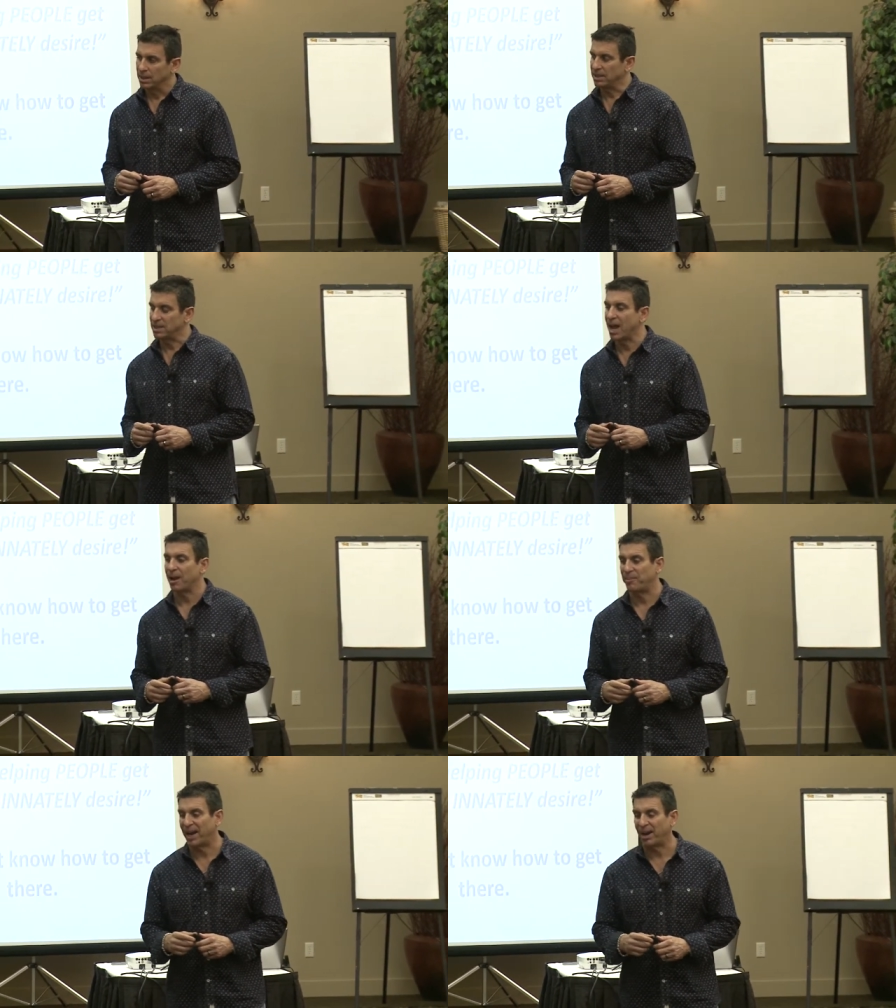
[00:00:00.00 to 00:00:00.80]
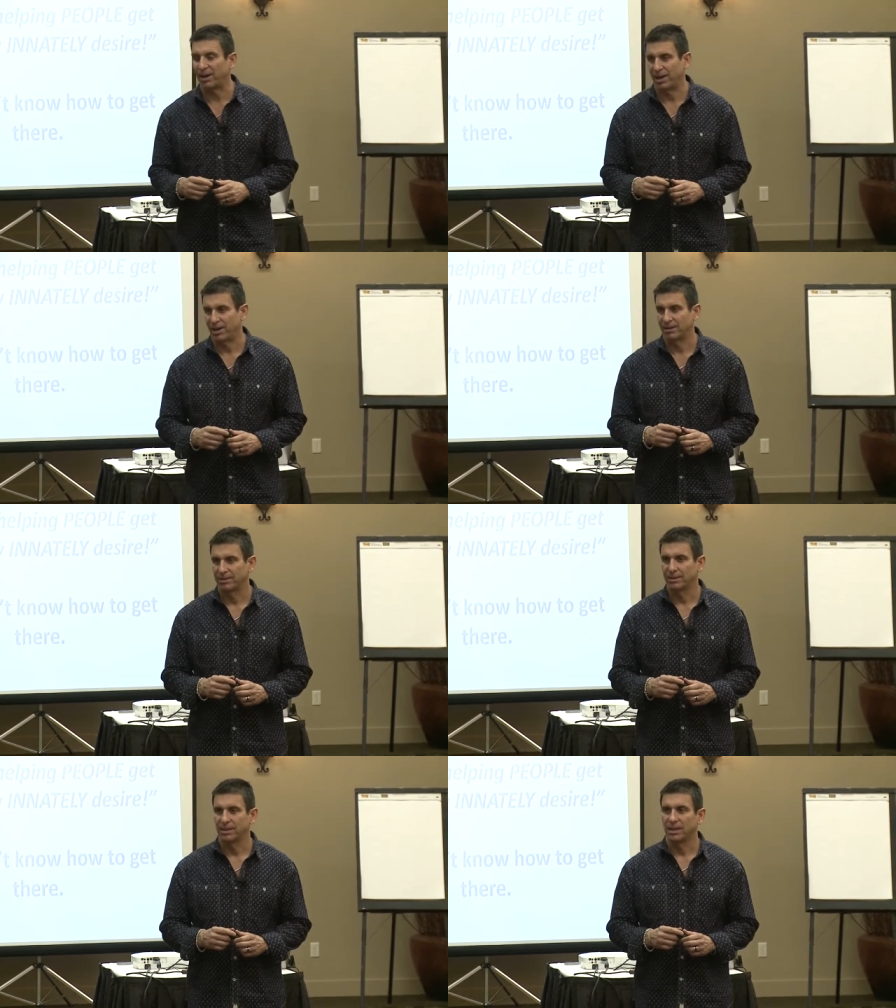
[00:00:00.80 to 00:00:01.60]
is not a barrier,
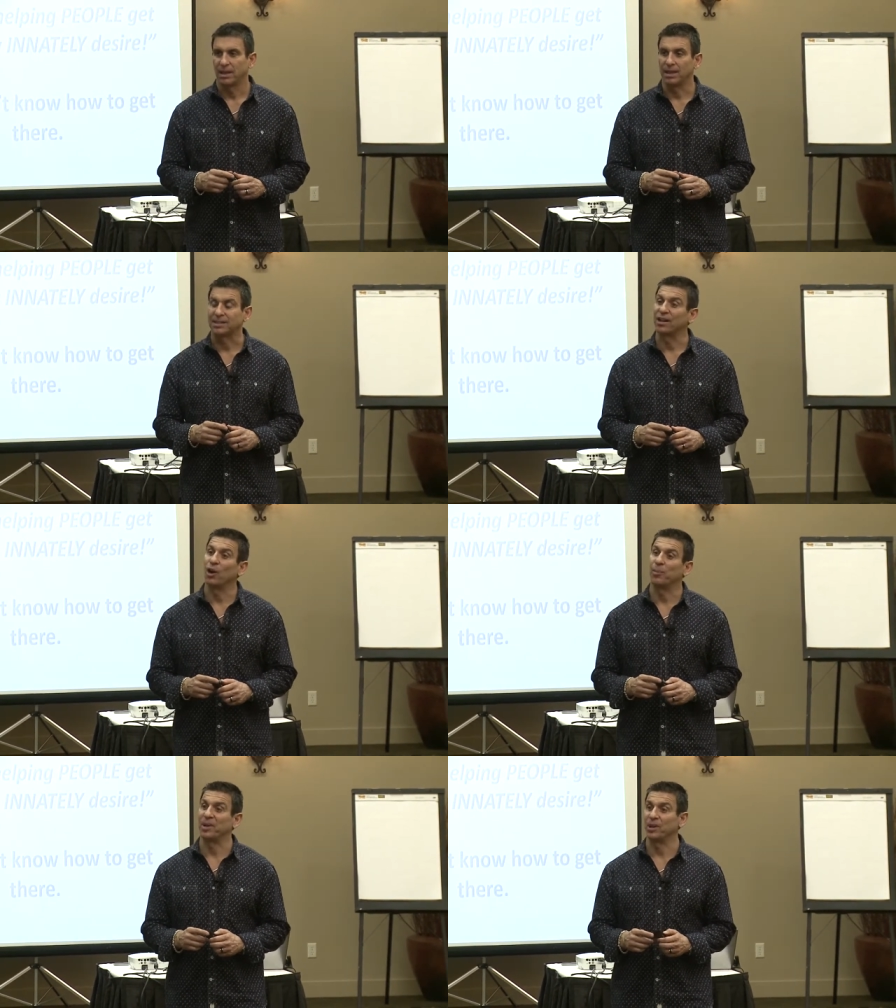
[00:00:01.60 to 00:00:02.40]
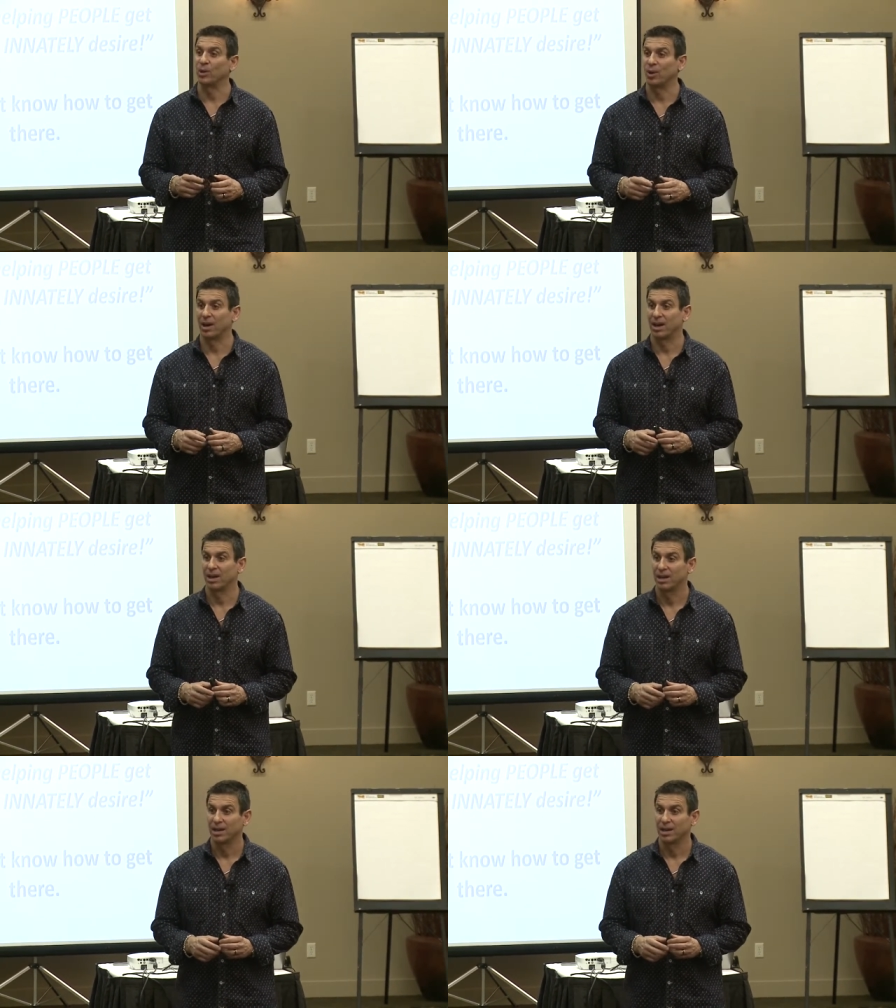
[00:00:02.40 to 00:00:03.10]
it's an open door